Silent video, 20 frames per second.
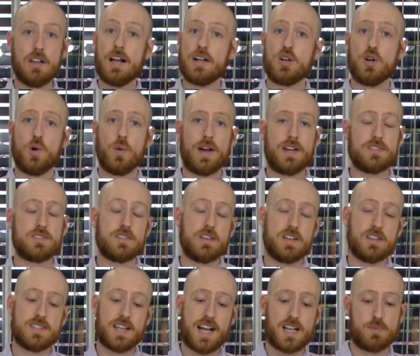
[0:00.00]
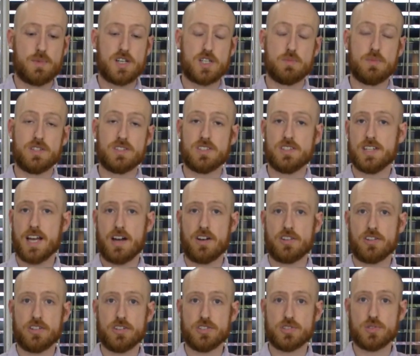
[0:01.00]
Like always, exact measurements are down
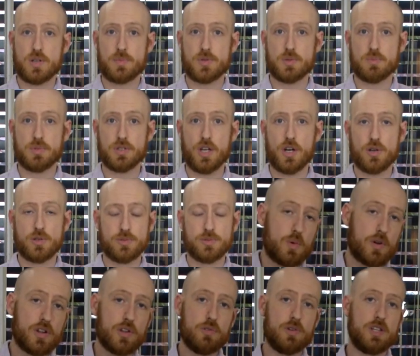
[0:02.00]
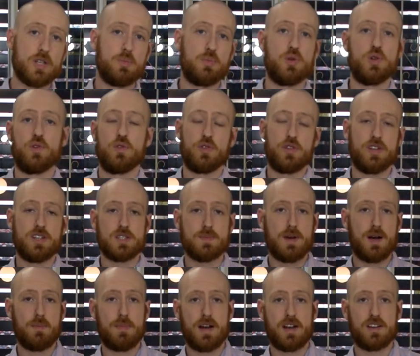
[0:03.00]
in the description below. one of the really beautiful things
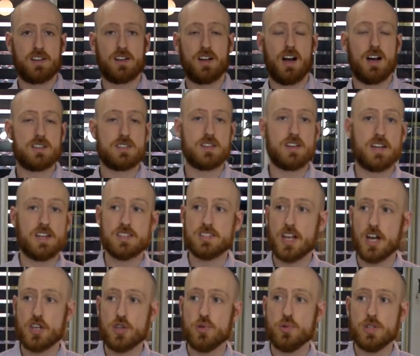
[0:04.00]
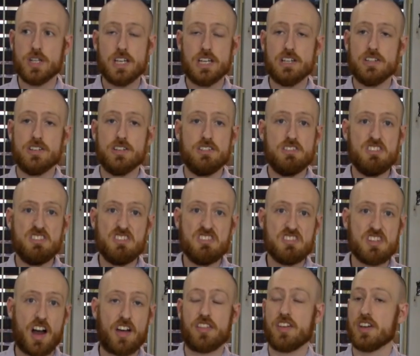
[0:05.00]
about Pane Di Casa is that you need
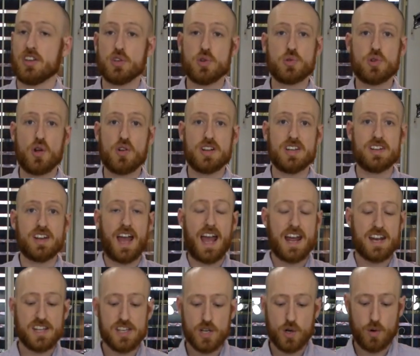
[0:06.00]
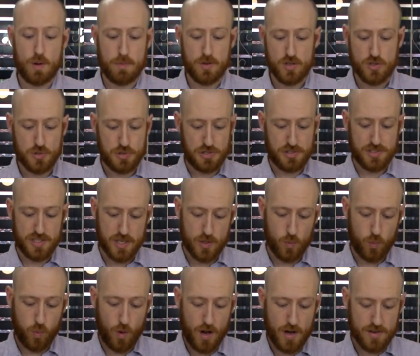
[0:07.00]
nothing. You don't need any equipment. You just
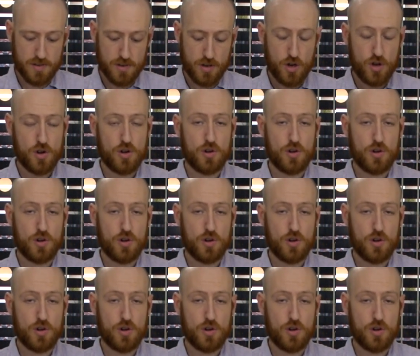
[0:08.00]
need one